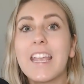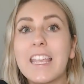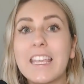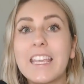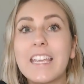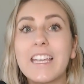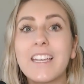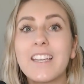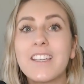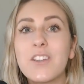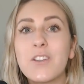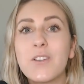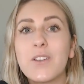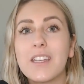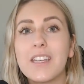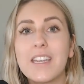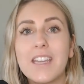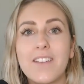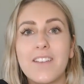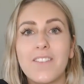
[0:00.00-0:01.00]
and you
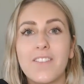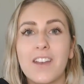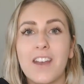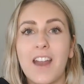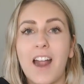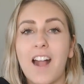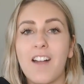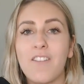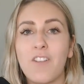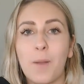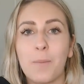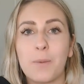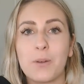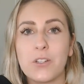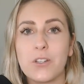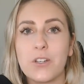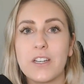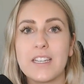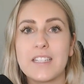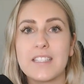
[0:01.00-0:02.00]
can even have
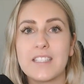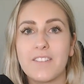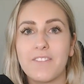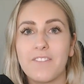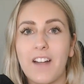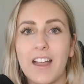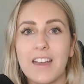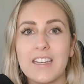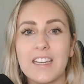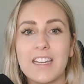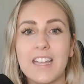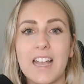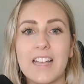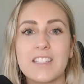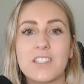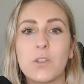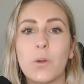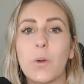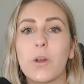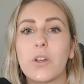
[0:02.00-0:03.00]
opportunities to find a
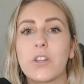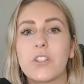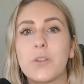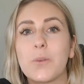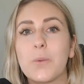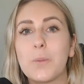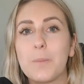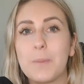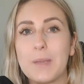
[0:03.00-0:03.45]
guest or to